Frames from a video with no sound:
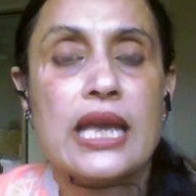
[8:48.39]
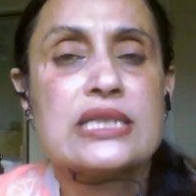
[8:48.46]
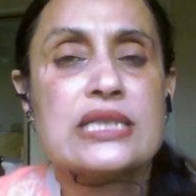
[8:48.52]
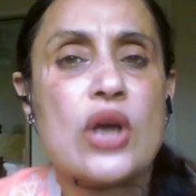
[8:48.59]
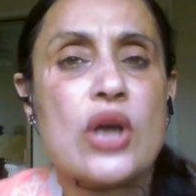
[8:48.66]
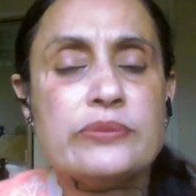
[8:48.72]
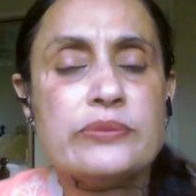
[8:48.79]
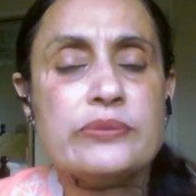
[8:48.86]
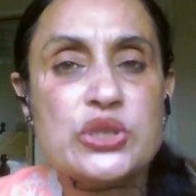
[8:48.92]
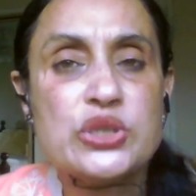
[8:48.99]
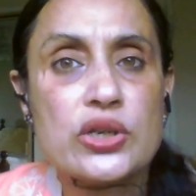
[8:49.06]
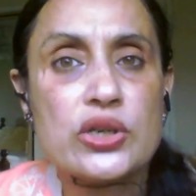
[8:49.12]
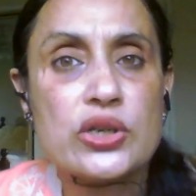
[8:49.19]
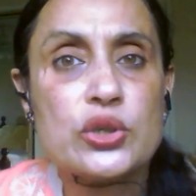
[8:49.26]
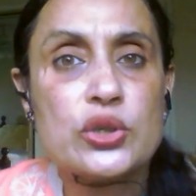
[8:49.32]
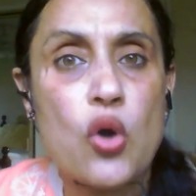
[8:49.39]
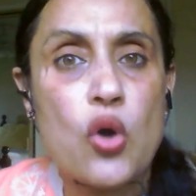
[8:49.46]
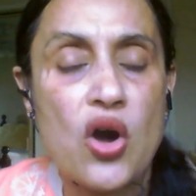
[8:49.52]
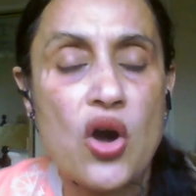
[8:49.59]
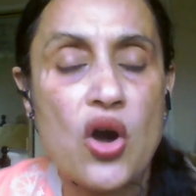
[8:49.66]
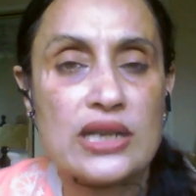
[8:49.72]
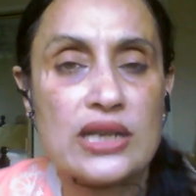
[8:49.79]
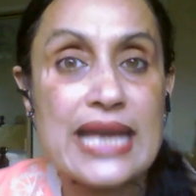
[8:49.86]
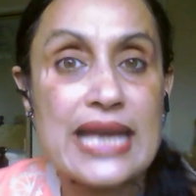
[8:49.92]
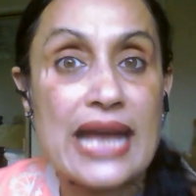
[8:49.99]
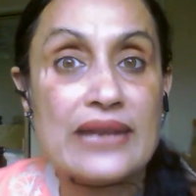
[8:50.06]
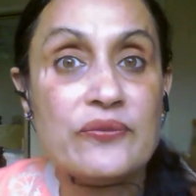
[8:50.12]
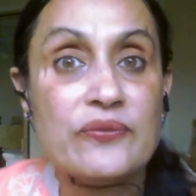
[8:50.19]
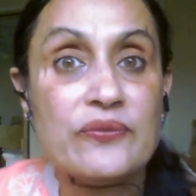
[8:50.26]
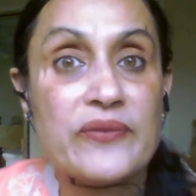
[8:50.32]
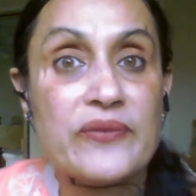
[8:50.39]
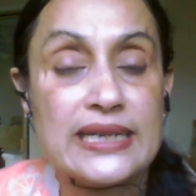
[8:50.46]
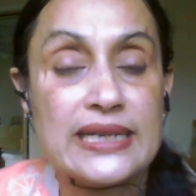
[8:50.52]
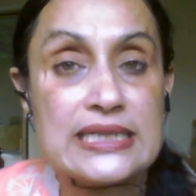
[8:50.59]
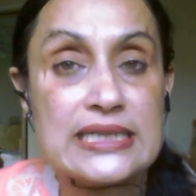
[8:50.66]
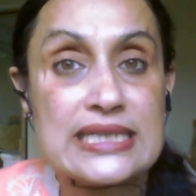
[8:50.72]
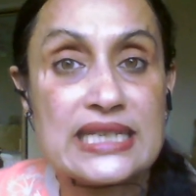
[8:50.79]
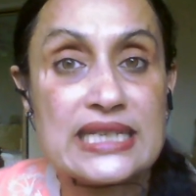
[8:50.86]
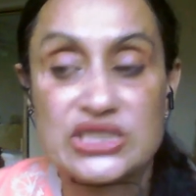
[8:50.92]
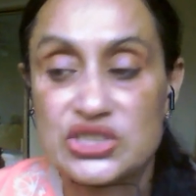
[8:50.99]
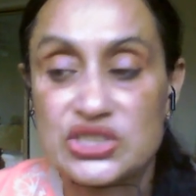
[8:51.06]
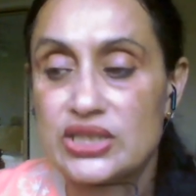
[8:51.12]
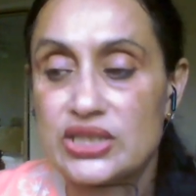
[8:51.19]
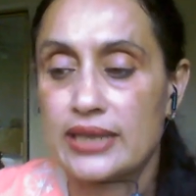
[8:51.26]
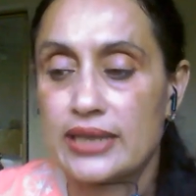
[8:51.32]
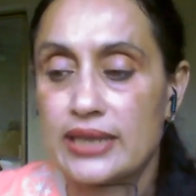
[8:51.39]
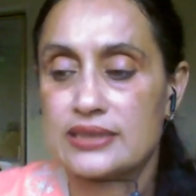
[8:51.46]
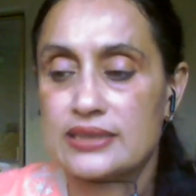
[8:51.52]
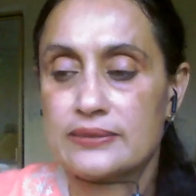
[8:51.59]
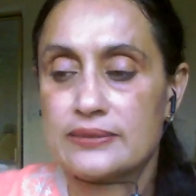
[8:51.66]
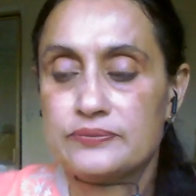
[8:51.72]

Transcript: So I'm sure you all can find such things.